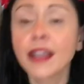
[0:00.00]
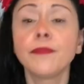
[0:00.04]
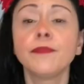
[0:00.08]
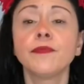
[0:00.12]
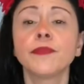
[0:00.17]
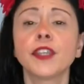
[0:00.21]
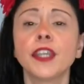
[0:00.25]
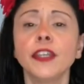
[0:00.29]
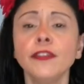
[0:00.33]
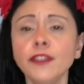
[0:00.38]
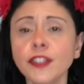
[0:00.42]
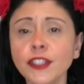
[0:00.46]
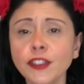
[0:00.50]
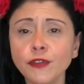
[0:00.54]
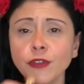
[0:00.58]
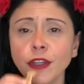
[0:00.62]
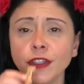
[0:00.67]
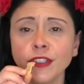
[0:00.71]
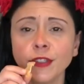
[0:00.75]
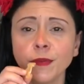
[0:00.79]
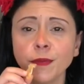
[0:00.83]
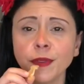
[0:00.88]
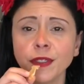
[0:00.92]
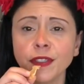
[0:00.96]
Give these
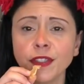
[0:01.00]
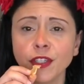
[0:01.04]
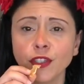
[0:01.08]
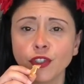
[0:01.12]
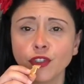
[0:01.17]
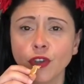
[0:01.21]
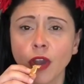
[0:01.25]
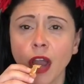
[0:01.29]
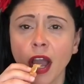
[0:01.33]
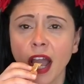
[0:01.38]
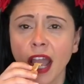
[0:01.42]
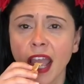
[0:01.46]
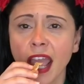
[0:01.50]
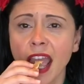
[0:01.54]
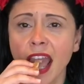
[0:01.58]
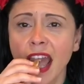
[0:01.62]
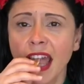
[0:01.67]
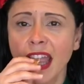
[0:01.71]
recipes a try.